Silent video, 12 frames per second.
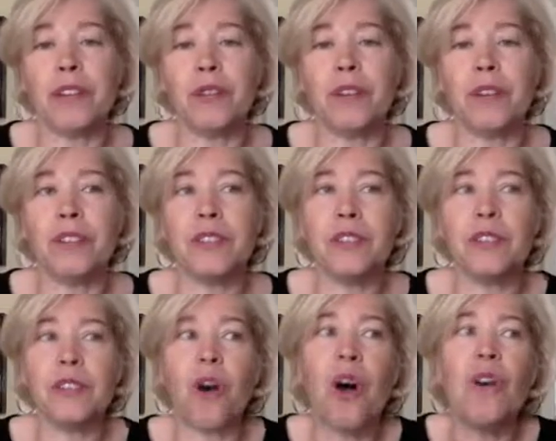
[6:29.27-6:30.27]
So it
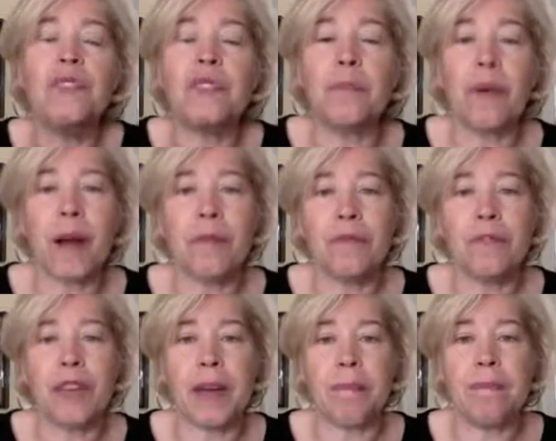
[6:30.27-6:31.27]
solves the problem for
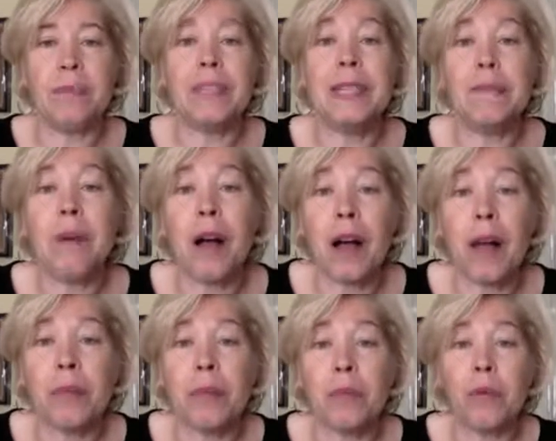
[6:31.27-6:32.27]
that busy mom
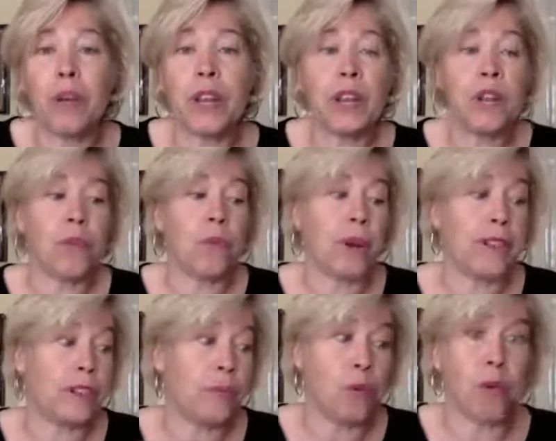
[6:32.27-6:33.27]
in the morning who wants
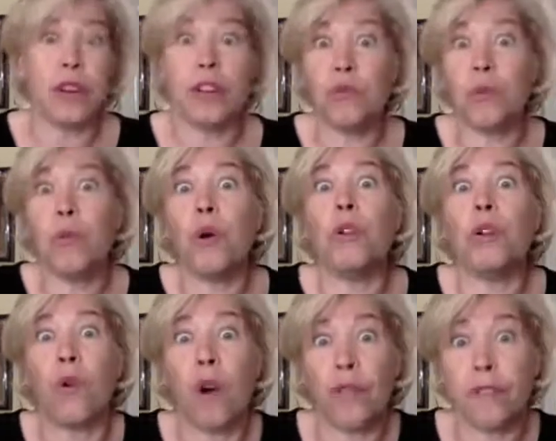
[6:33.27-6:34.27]
to pour it into a bowl and
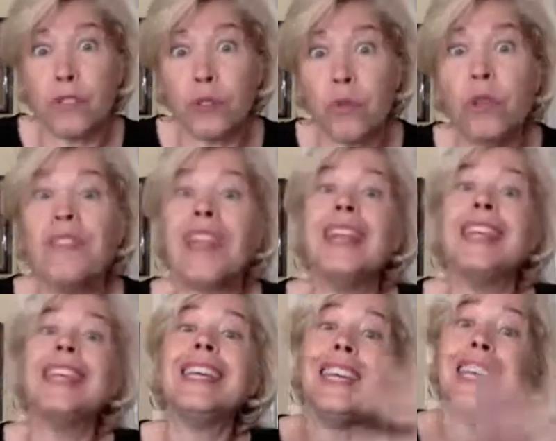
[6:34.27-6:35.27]
go off to school. And then in
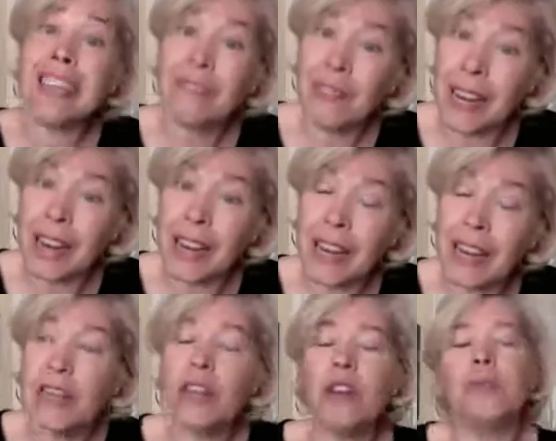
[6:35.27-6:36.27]
the evening,
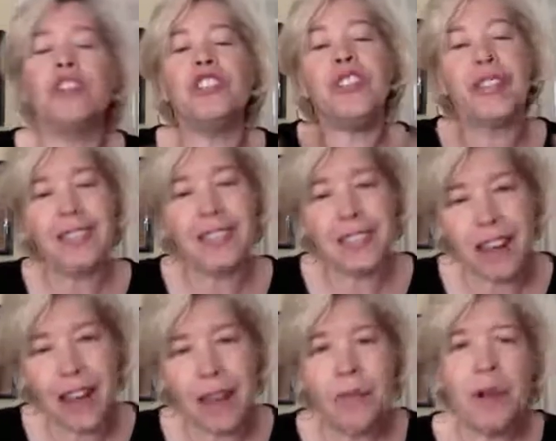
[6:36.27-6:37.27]
when she has
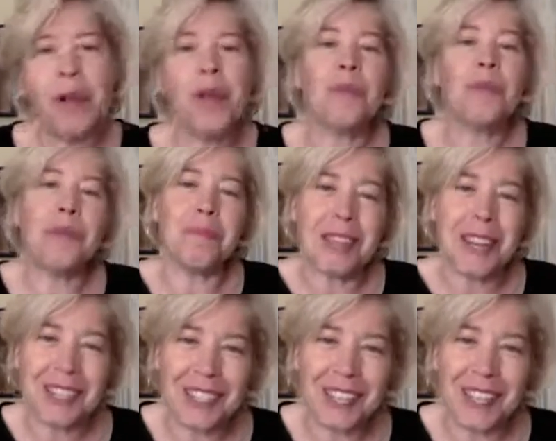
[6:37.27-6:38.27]
time, when the meat
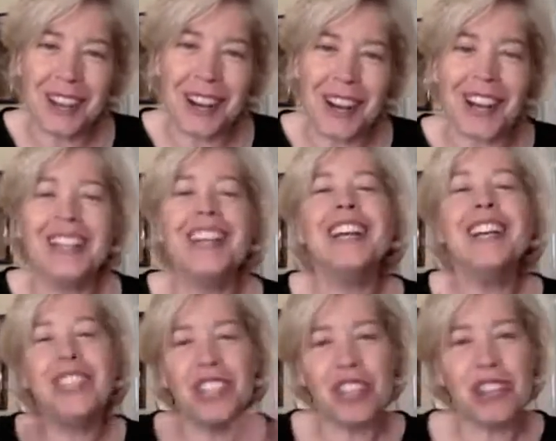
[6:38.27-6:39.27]
has thawed,
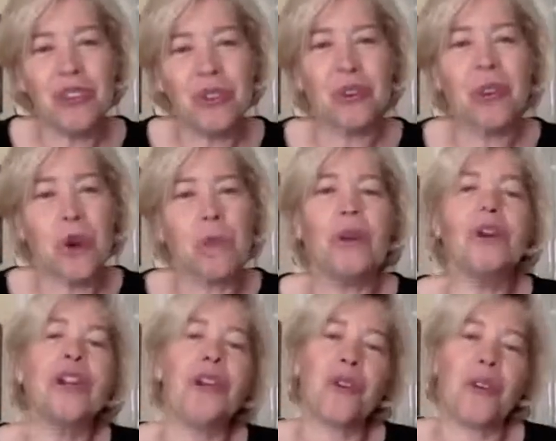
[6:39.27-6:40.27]
she can do her home
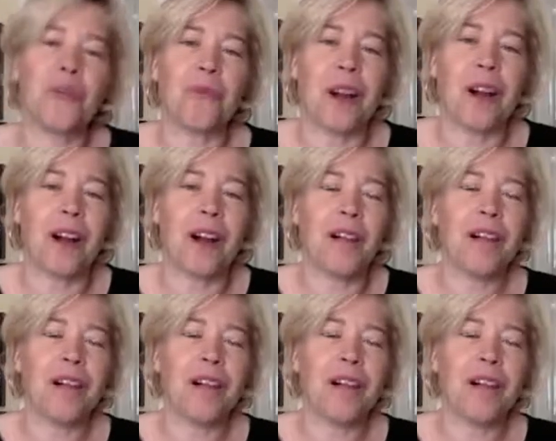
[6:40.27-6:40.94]
cooking or her raw.